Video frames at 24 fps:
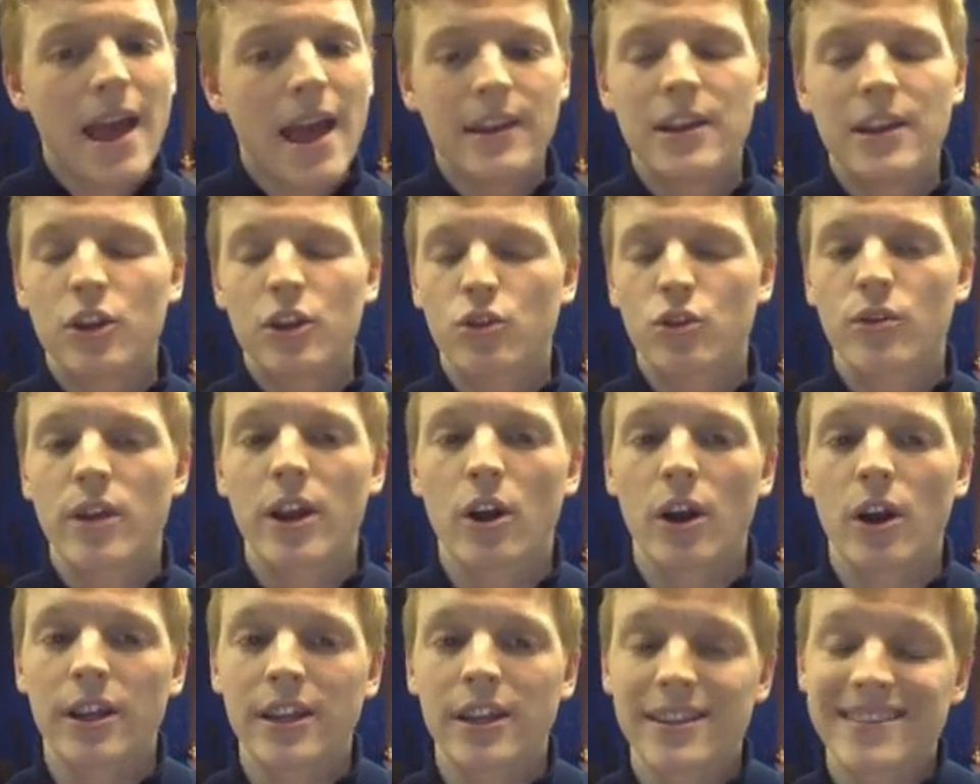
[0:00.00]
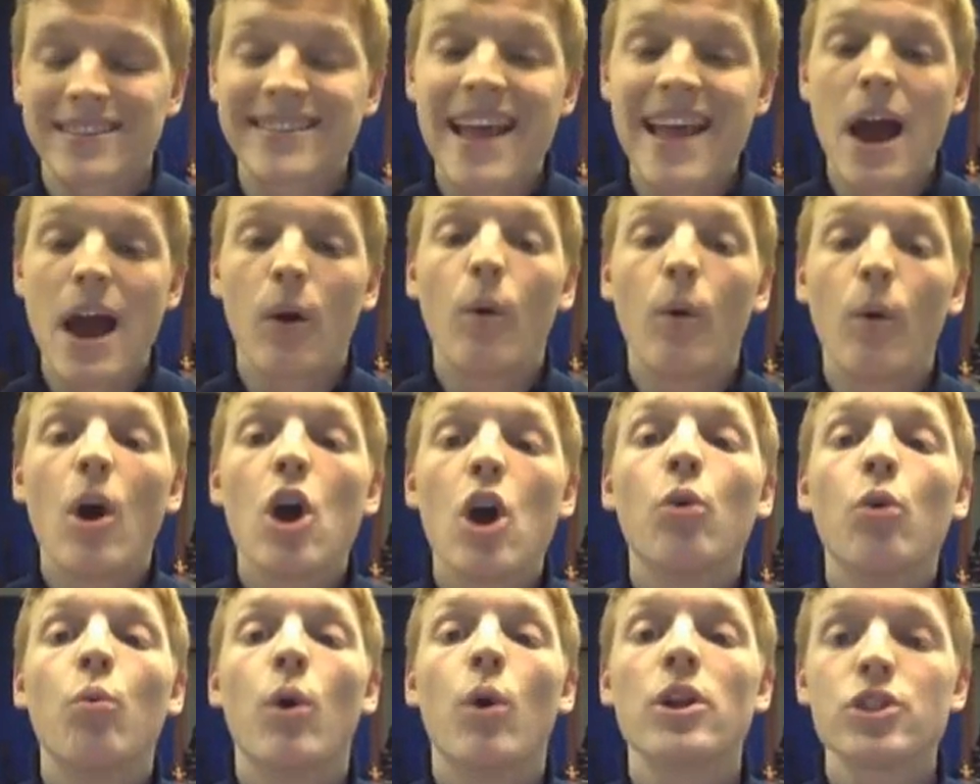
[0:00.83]
and hit create audience. Now,
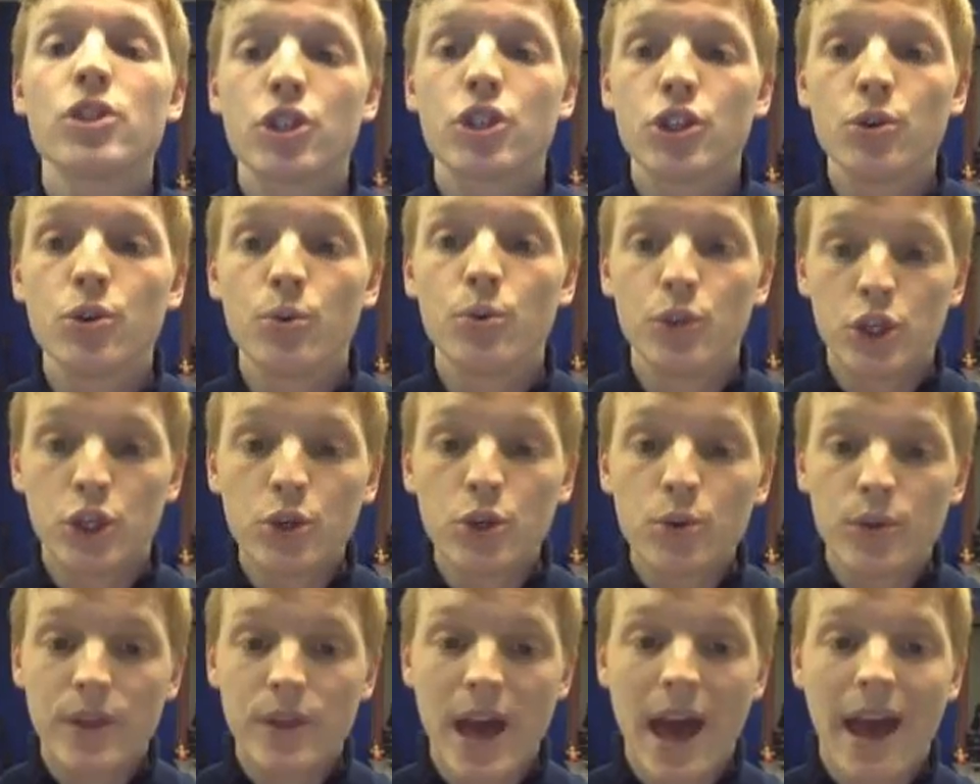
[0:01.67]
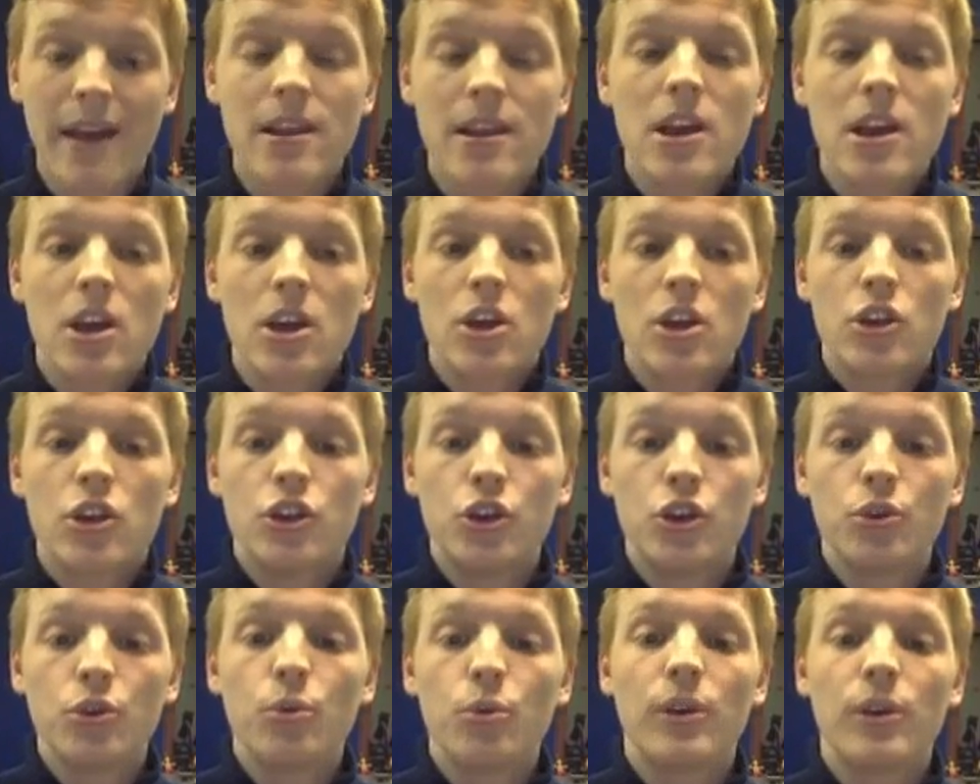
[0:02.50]
once you do that,
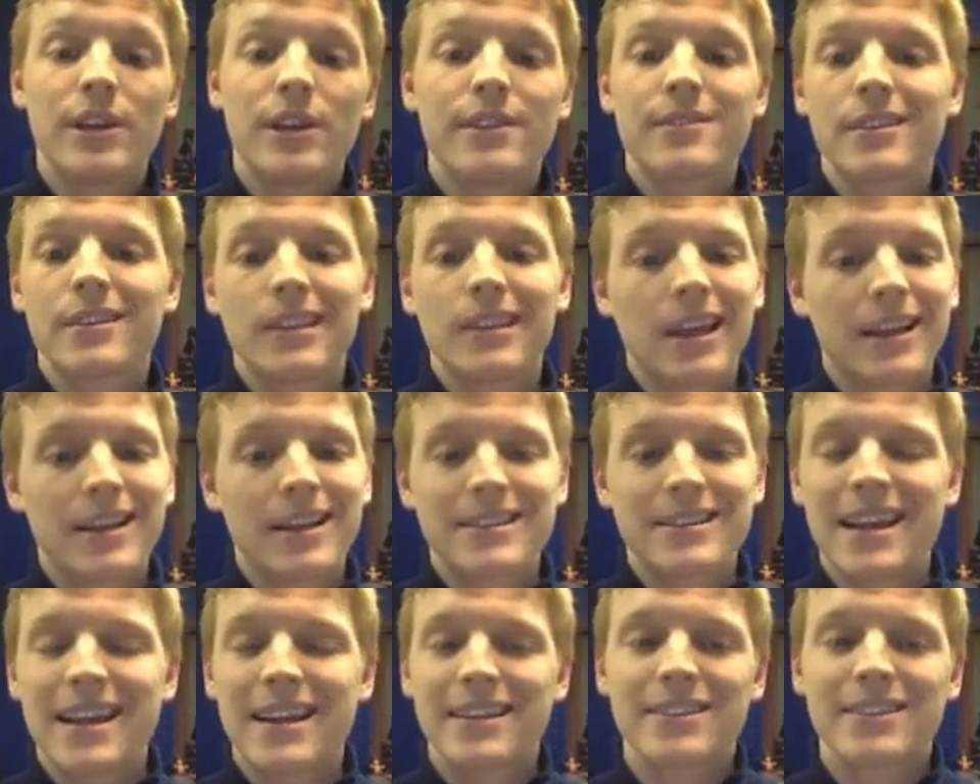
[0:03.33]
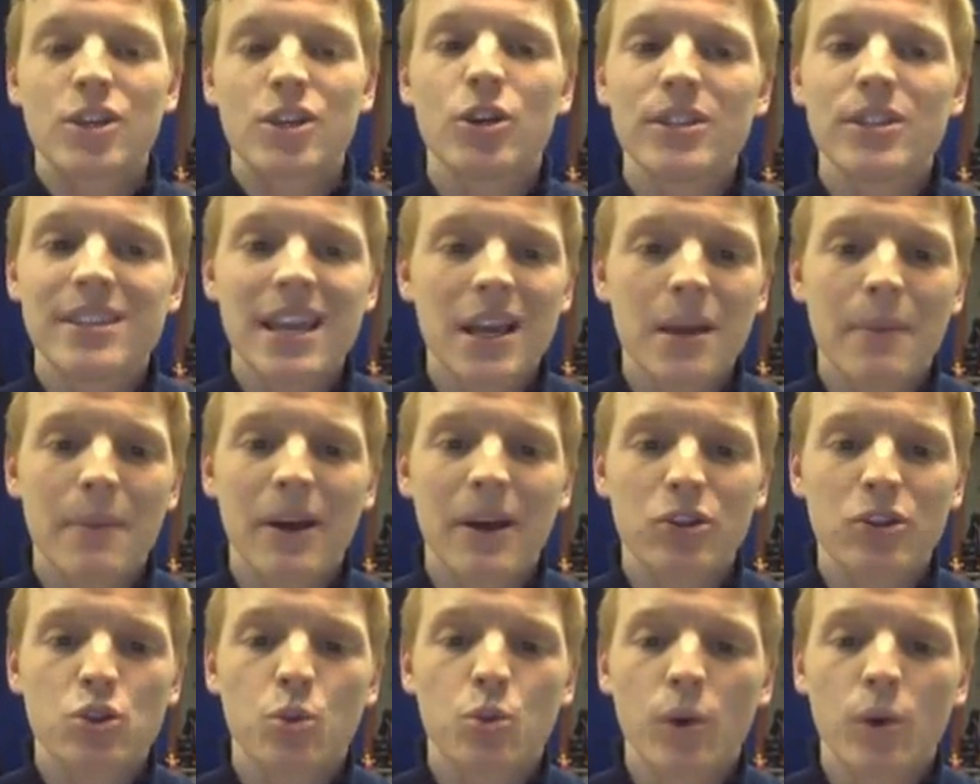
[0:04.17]
like I said, it could take
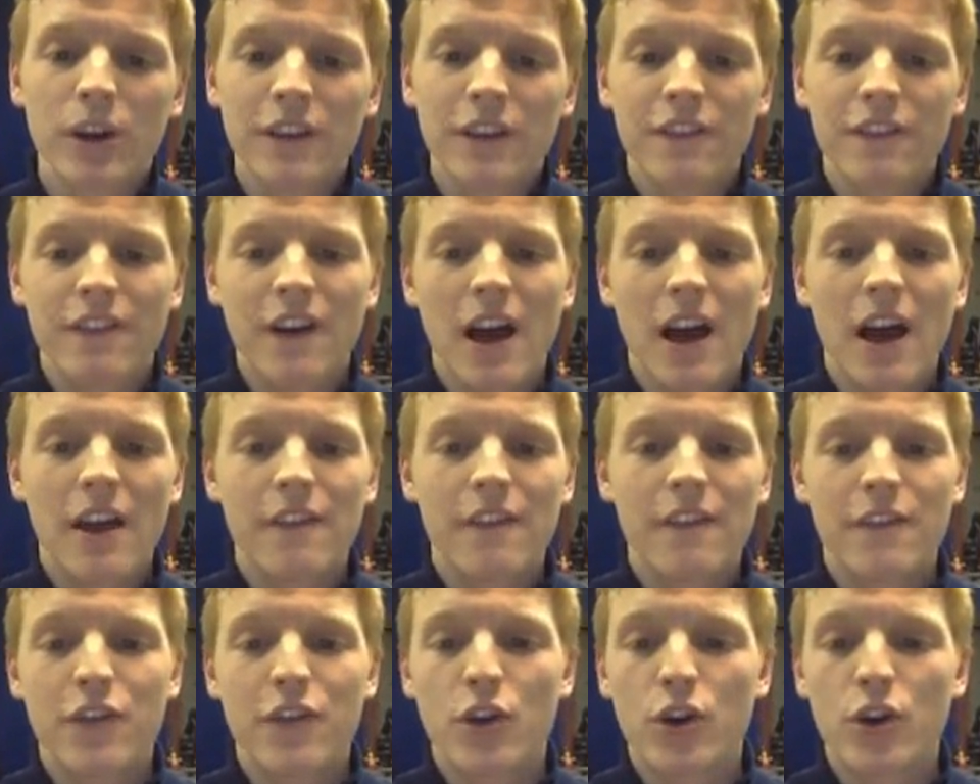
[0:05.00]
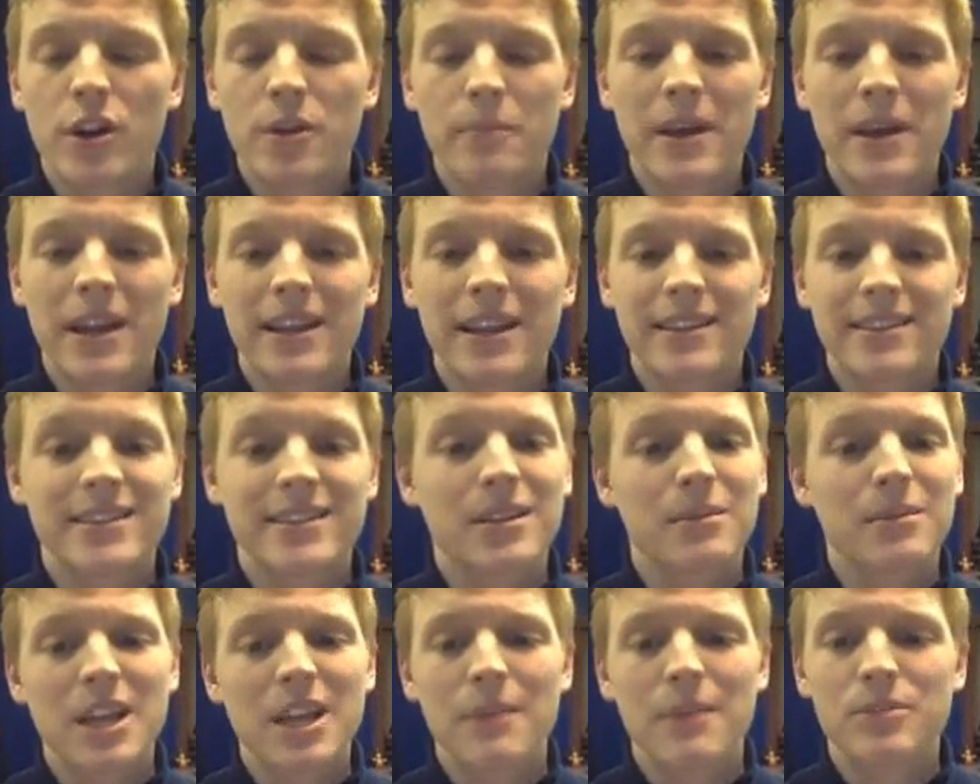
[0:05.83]
about 25, 30 minutes.
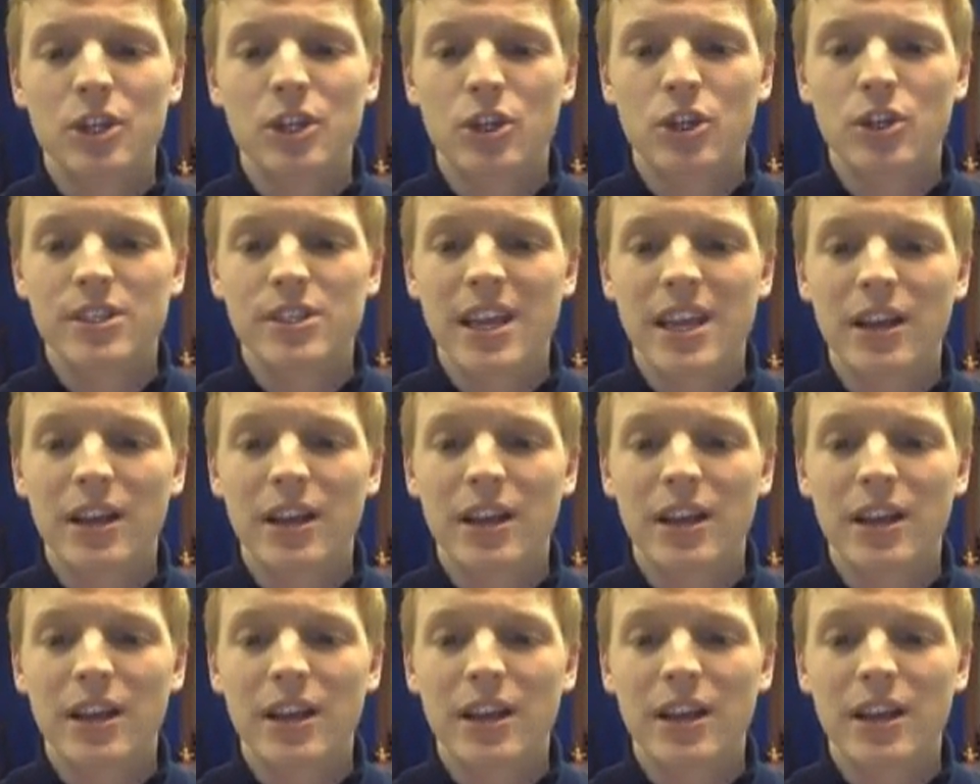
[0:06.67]
Sometimes it could